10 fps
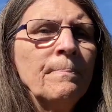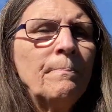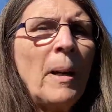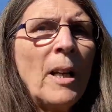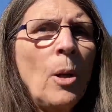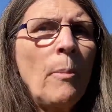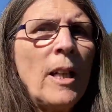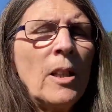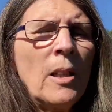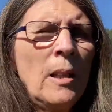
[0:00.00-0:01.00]
But I'll
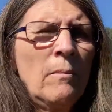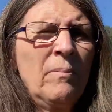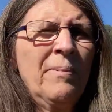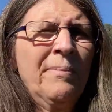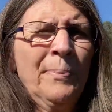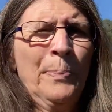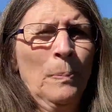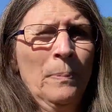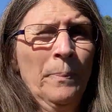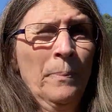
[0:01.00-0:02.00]
manage it.
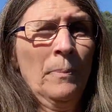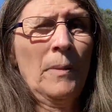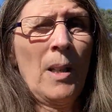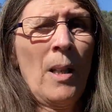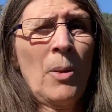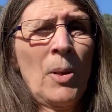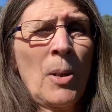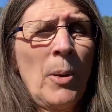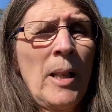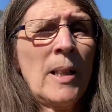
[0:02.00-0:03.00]
I'll
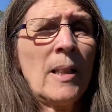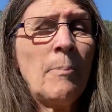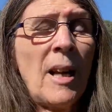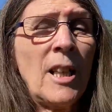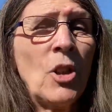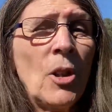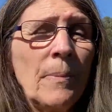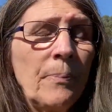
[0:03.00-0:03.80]
squint and manage it.